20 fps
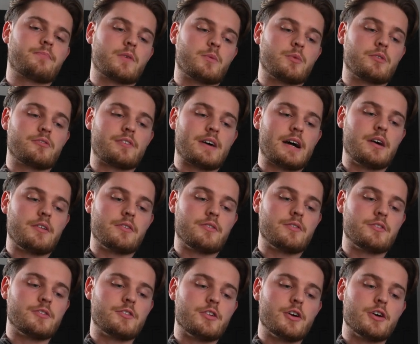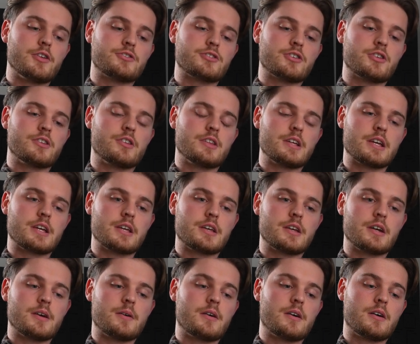We found that
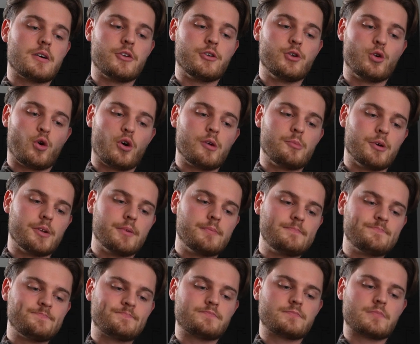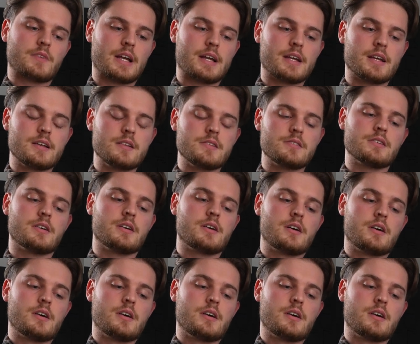the Neumann is